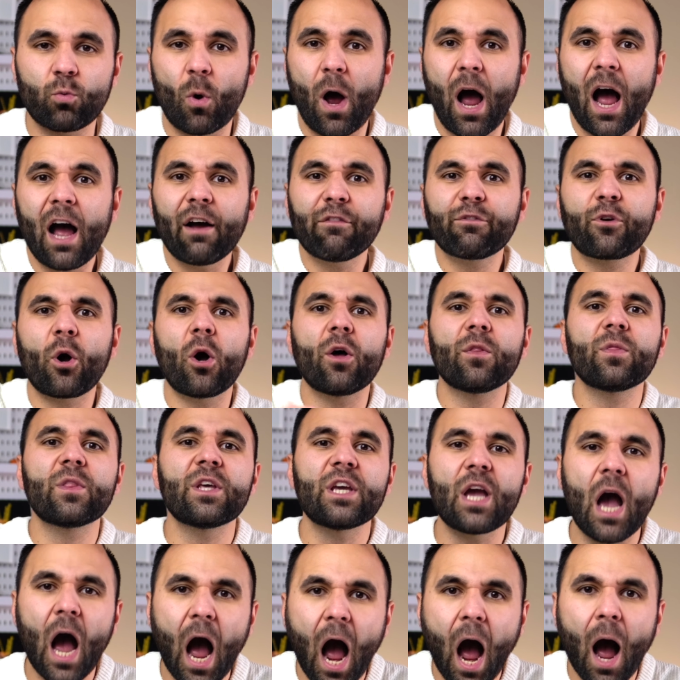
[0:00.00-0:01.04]
Well, I've gone
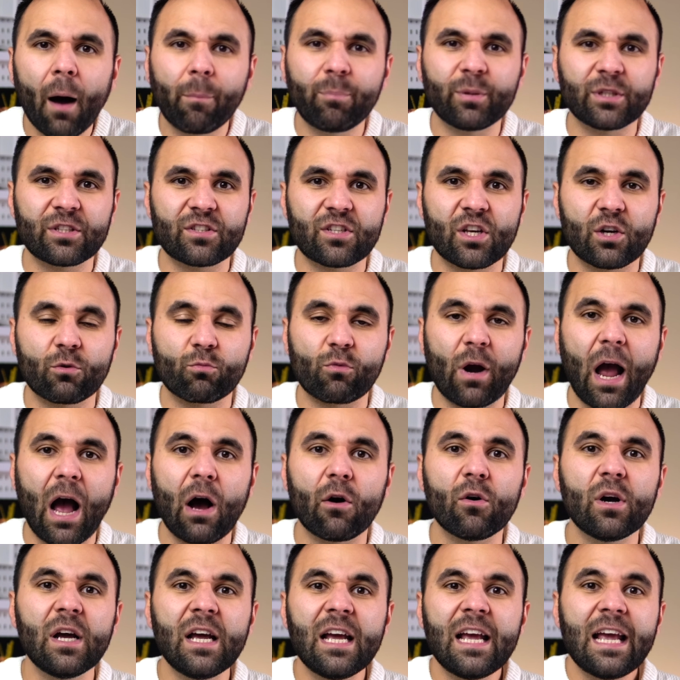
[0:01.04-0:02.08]
the opposite
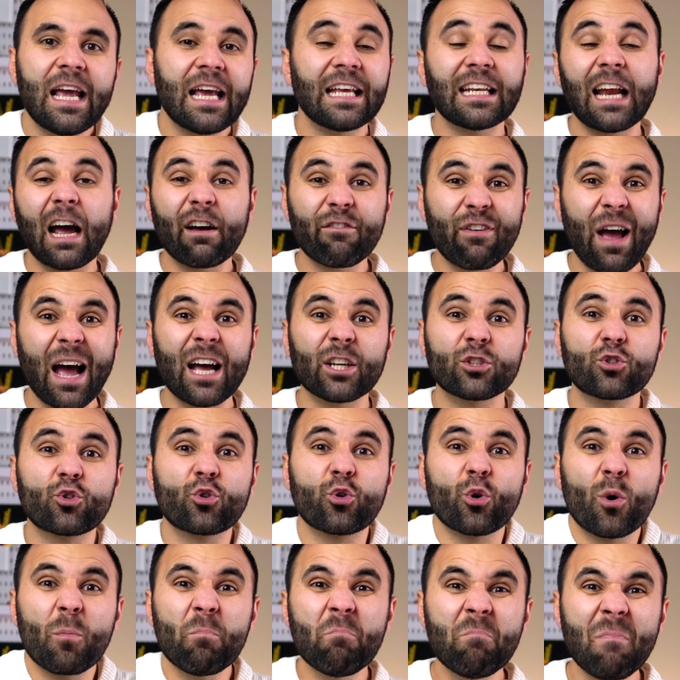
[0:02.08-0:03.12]
route, and I've had
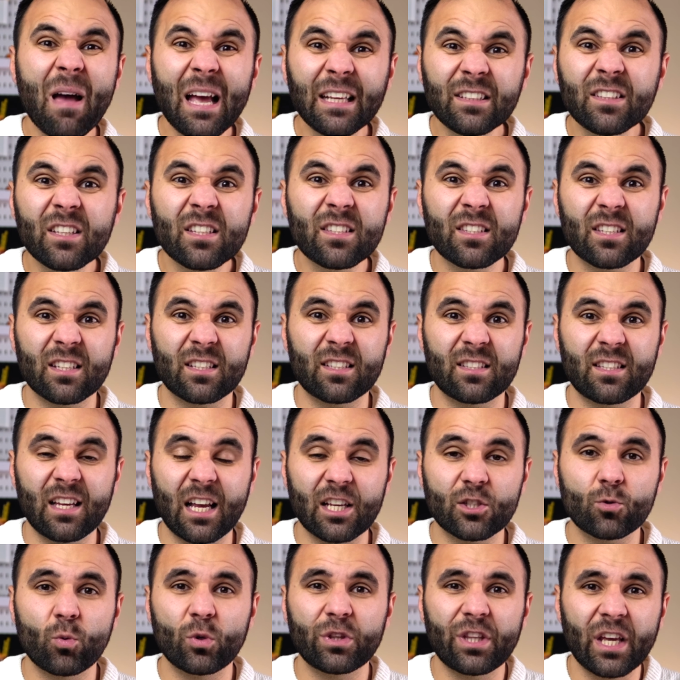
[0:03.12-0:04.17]
tremendous
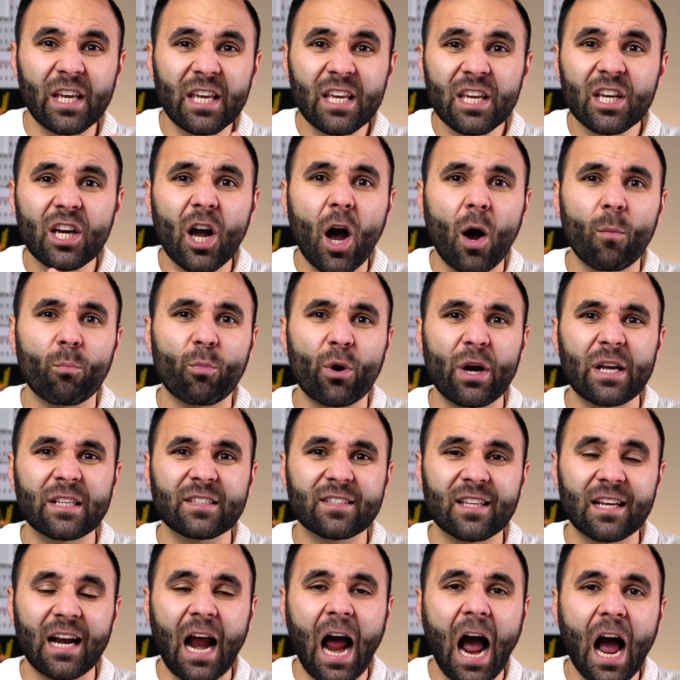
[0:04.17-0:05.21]
success with the e-com brands
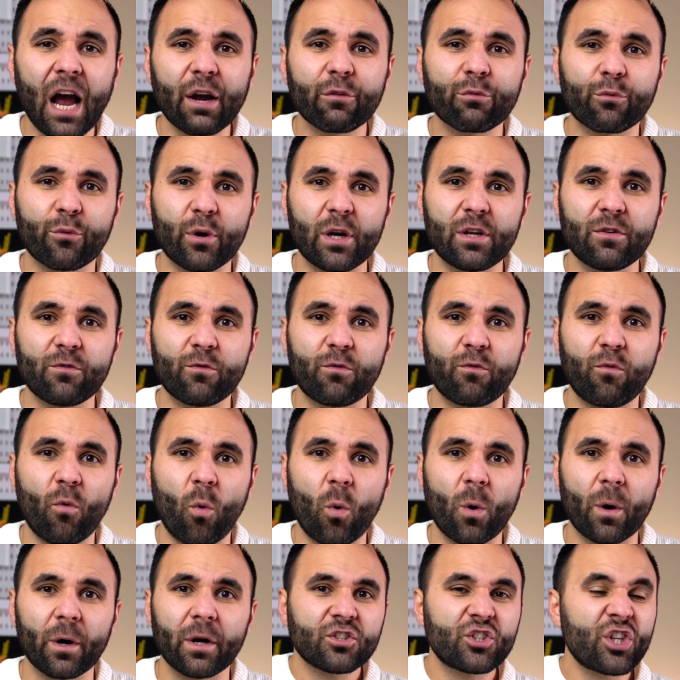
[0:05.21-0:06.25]
that I've written
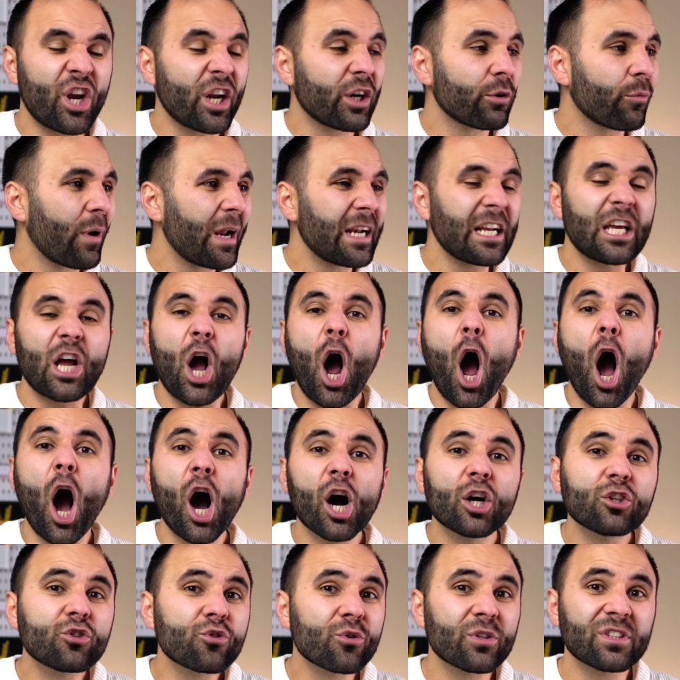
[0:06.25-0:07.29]
for, generating
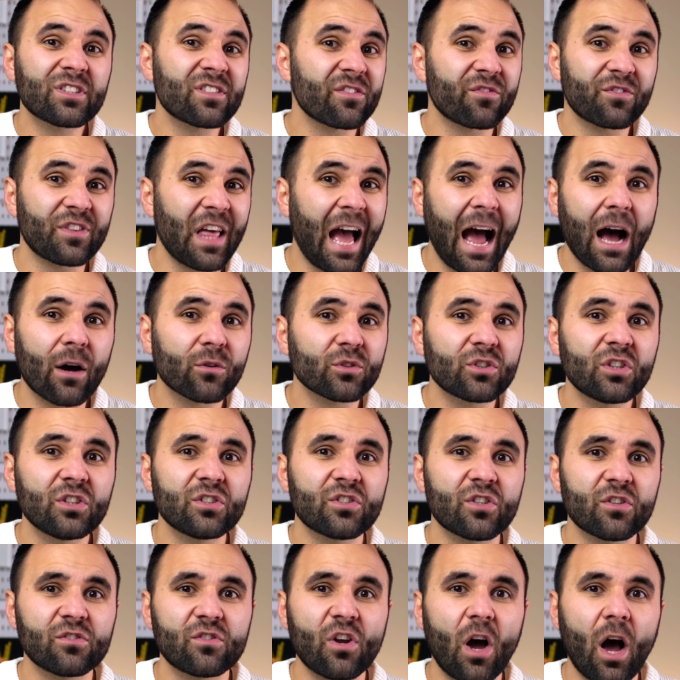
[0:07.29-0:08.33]
hundreds of
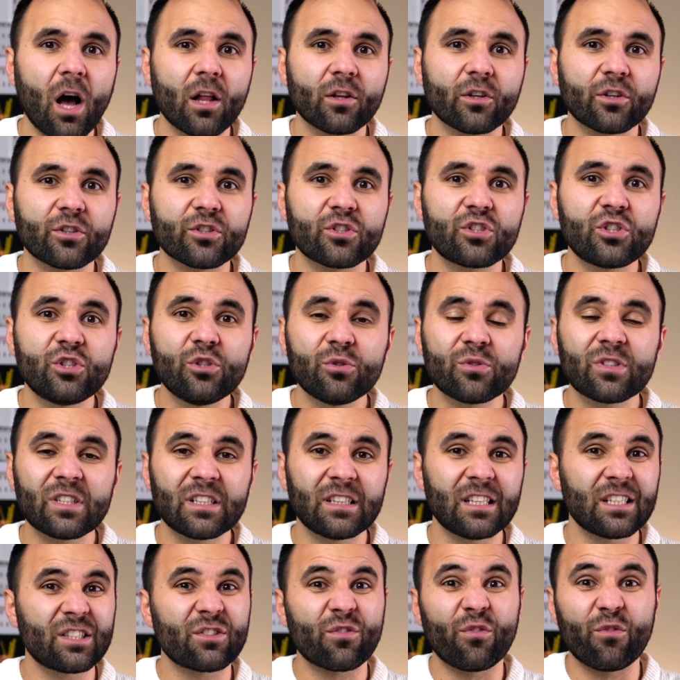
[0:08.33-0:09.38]
thousands of dollars
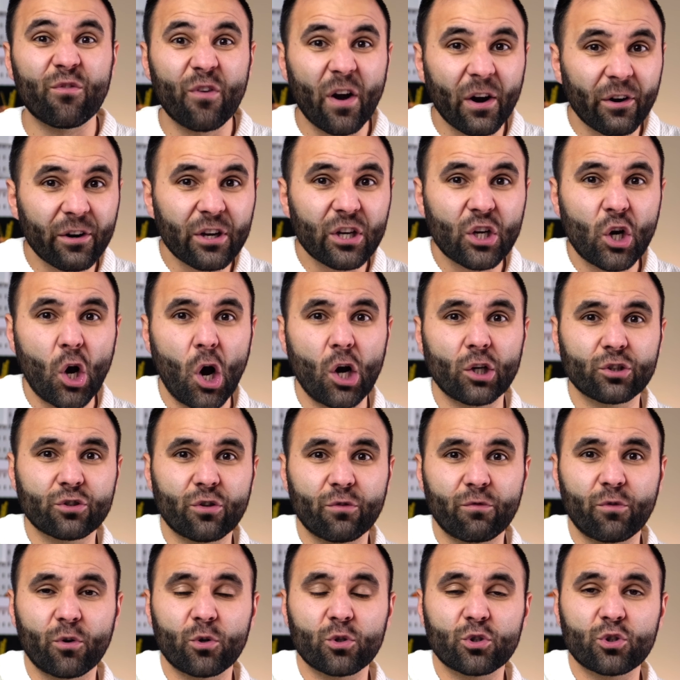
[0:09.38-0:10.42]
using this very
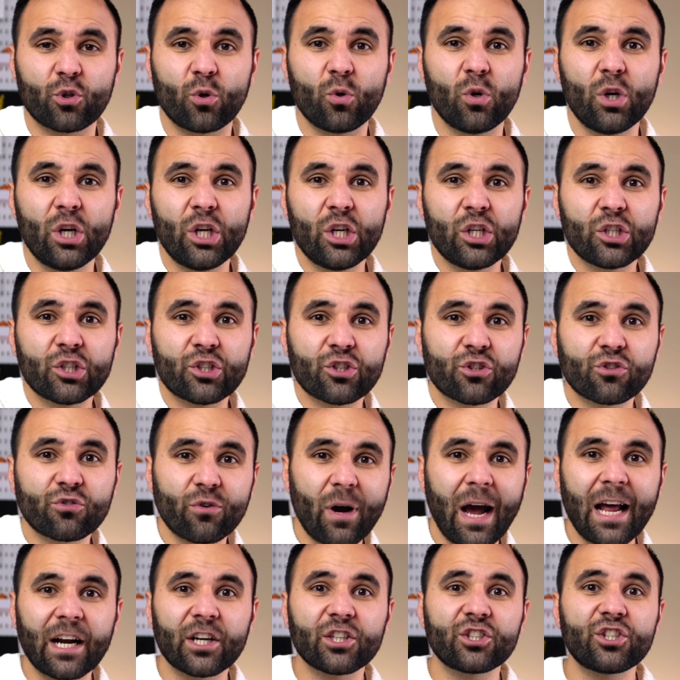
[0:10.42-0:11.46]
controversial
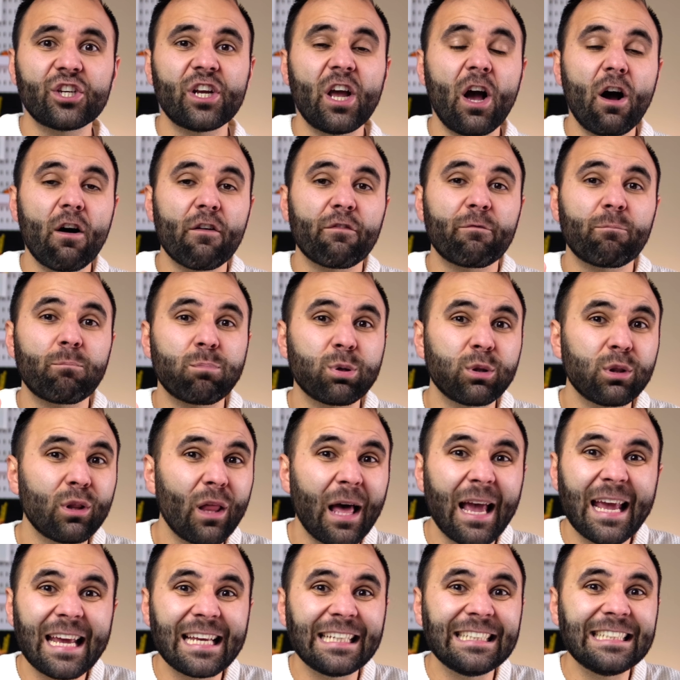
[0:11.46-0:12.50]
strategy of
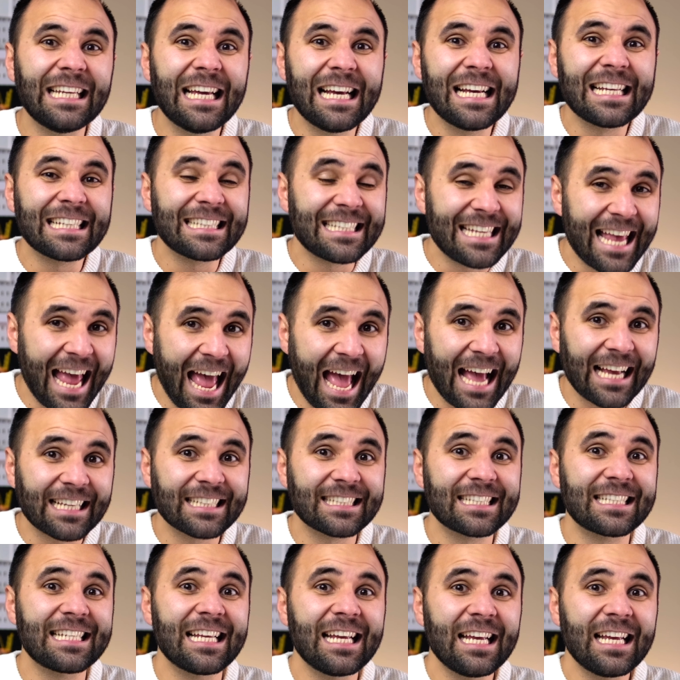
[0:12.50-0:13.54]
plain
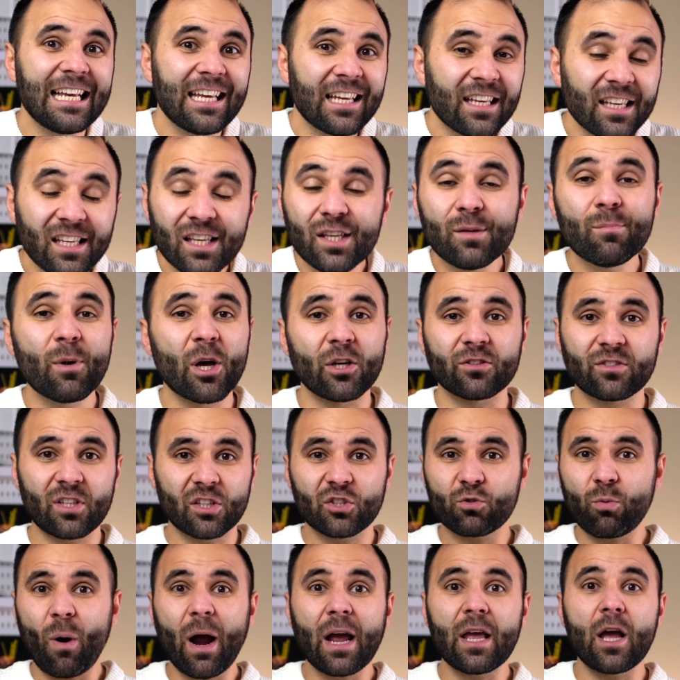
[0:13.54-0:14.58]
text emails.
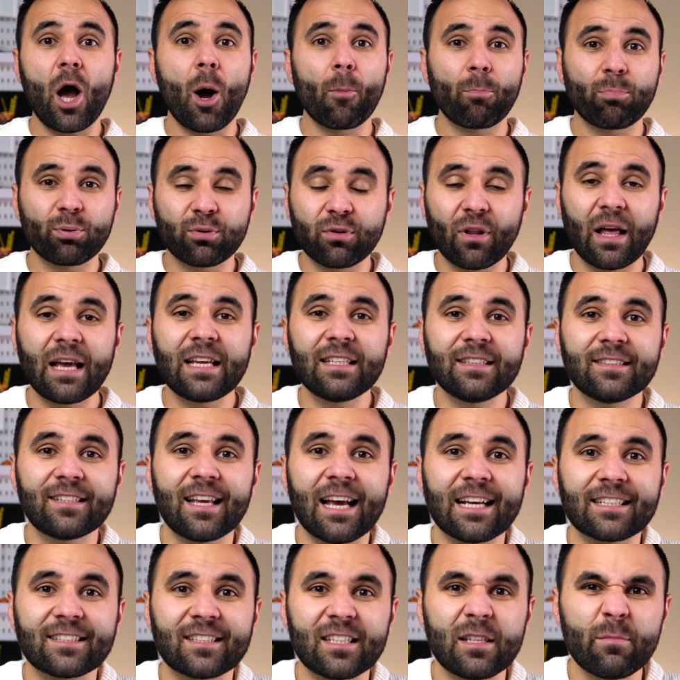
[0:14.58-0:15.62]
That's right, a plain
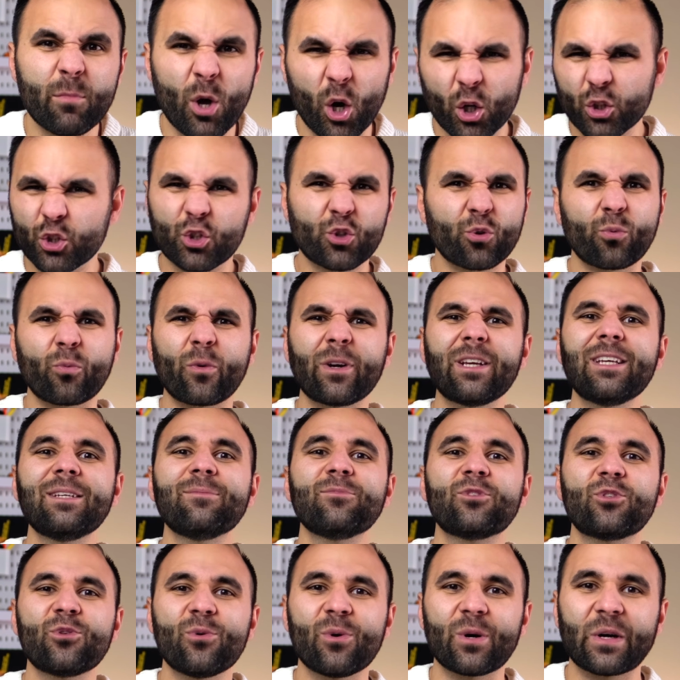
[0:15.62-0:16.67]
text email, a dream
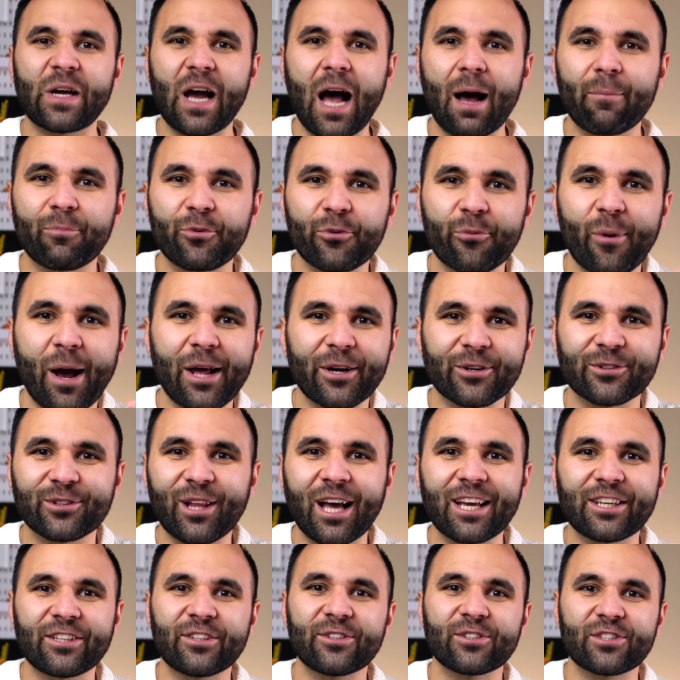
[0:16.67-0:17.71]
to a copywriter
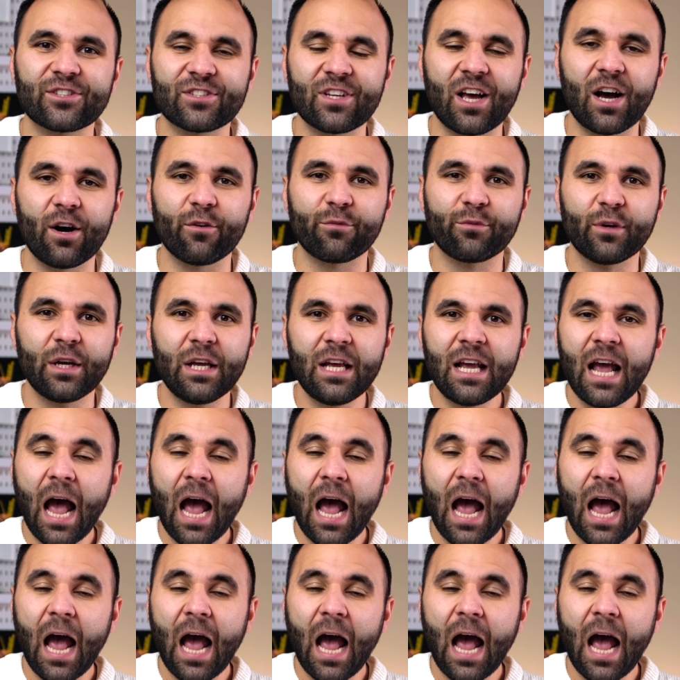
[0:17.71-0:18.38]
like yourself.